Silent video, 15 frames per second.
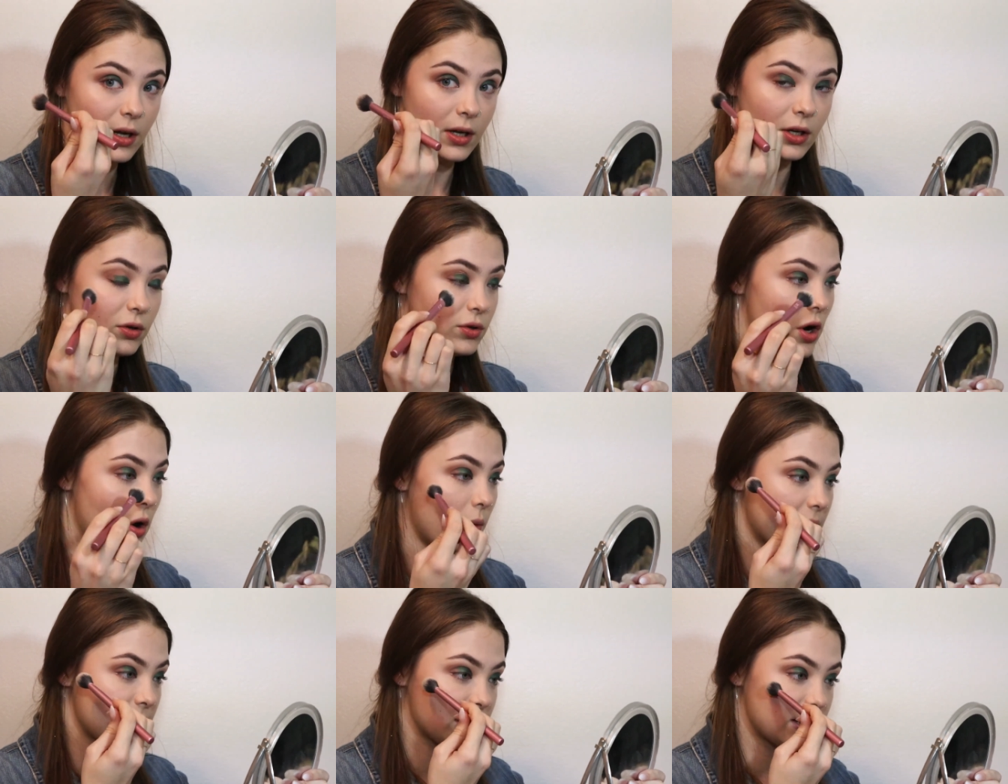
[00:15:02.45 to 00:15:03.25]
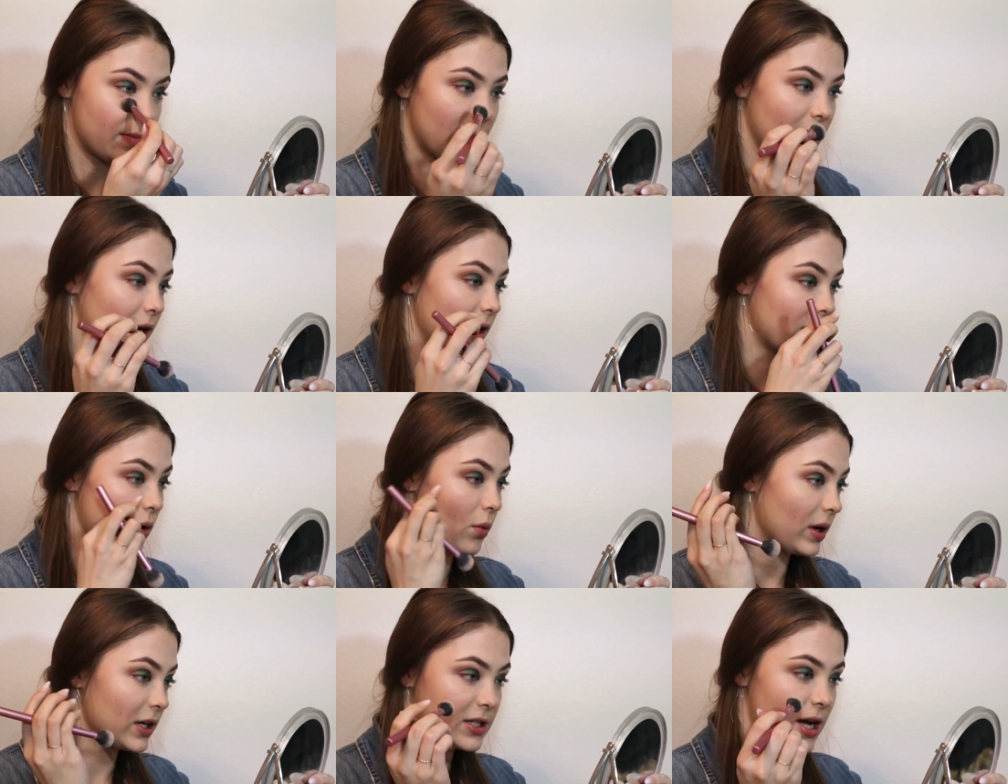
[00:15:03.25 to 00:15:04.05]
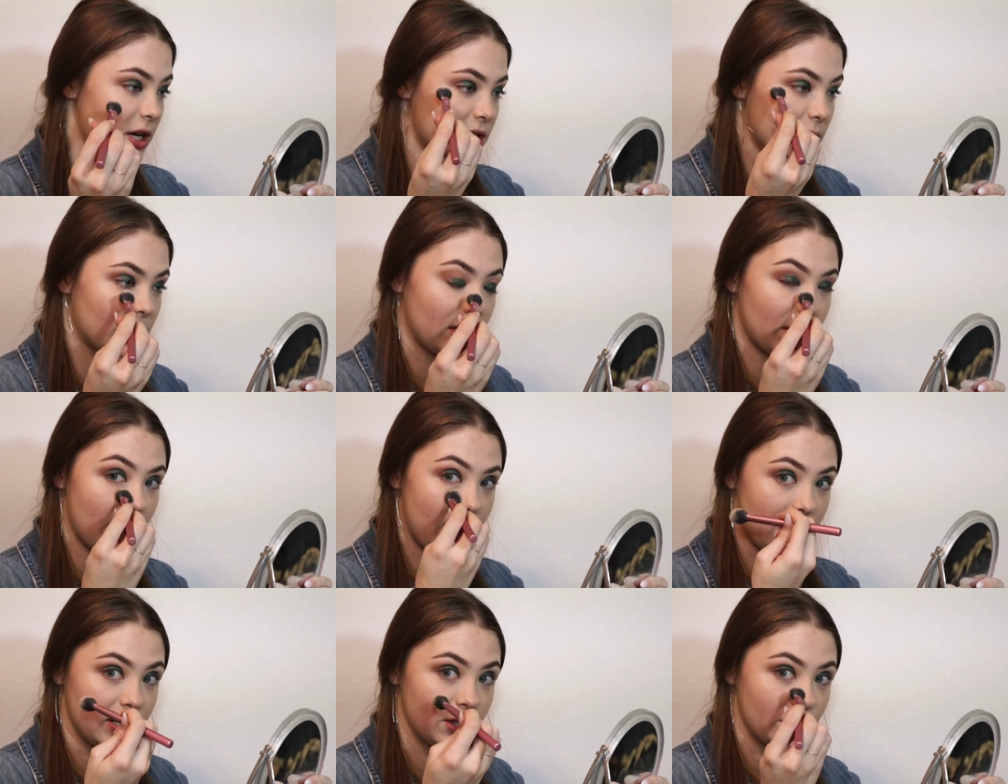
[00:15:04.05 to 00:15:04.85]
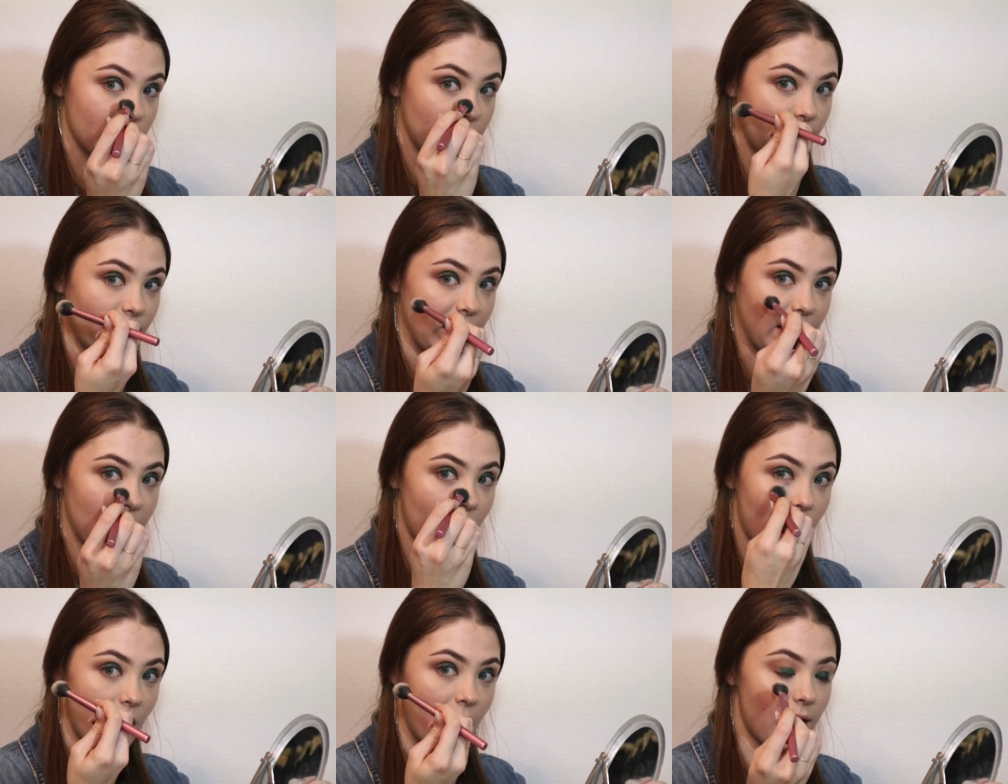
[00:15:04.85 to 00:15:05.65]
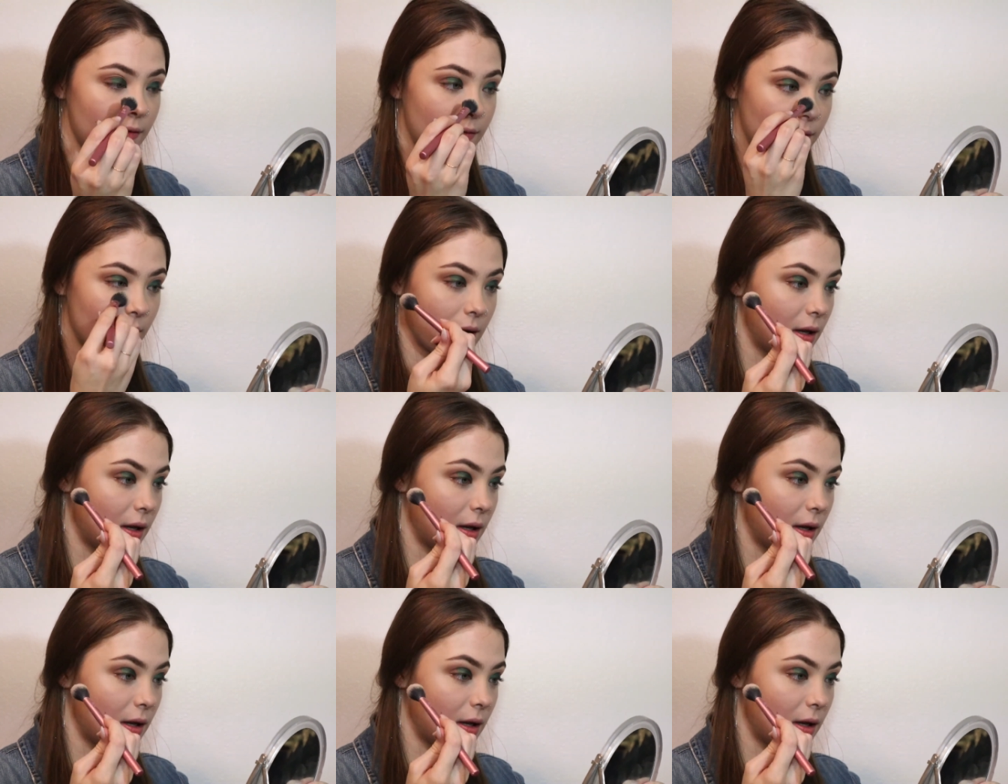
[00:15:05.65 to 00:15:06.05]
You don't want to smear, you don't want to touch it with your hands, just flick it off,